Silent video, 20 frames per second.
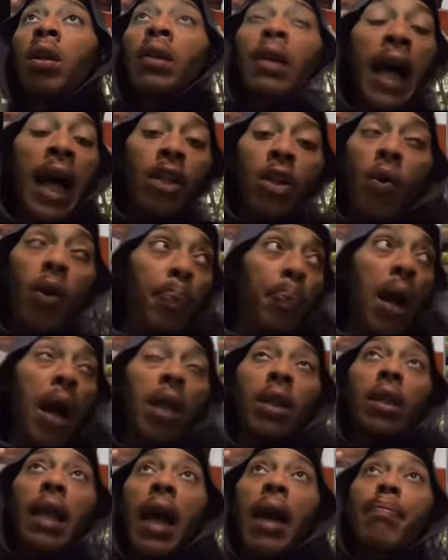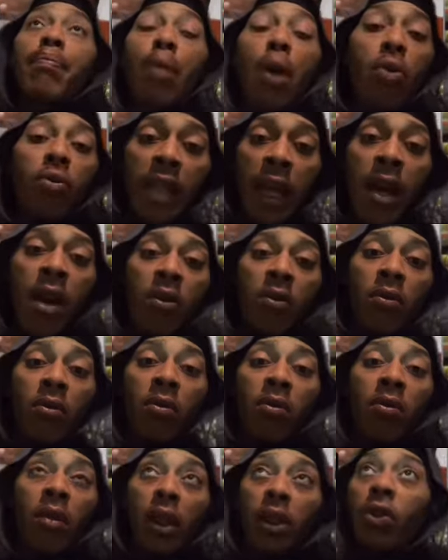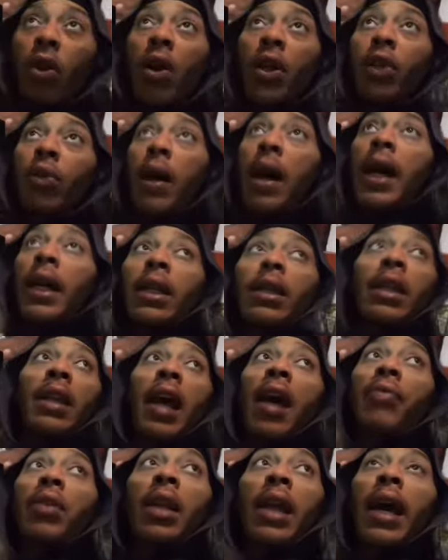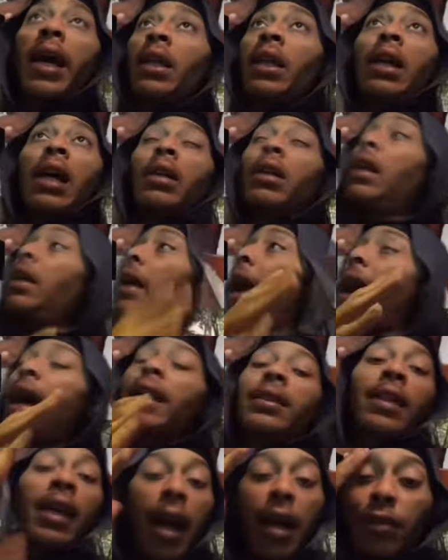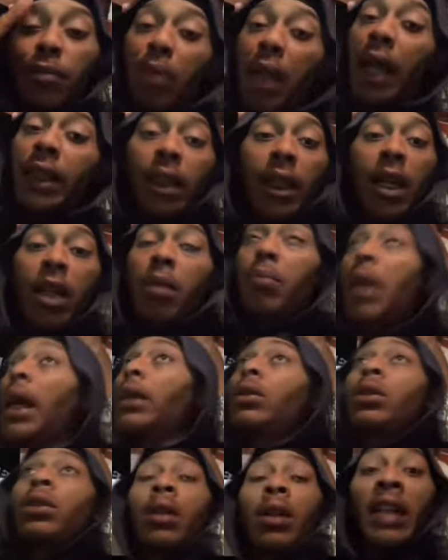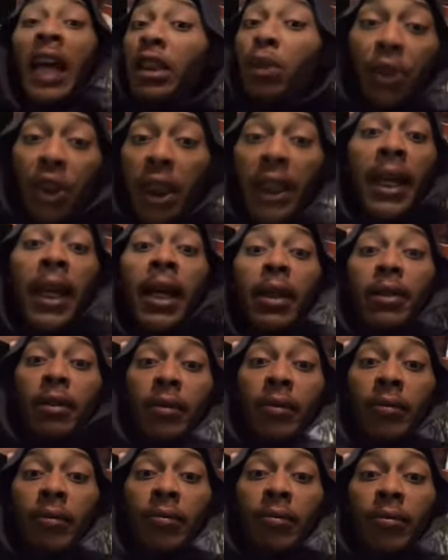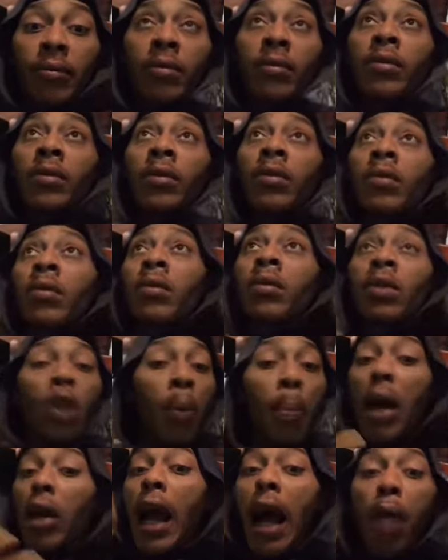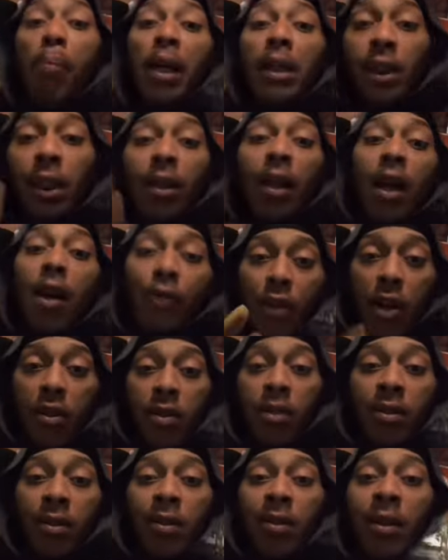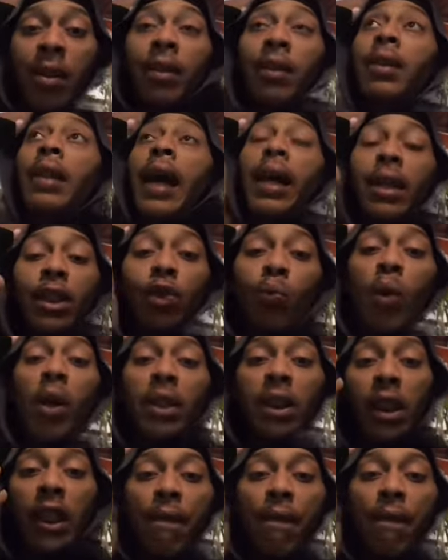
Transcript: I know he probably like broke down and started crying. And then after that, he, he had to have some logic hit him like, that's what she get. No matter how much he loved her, that is what she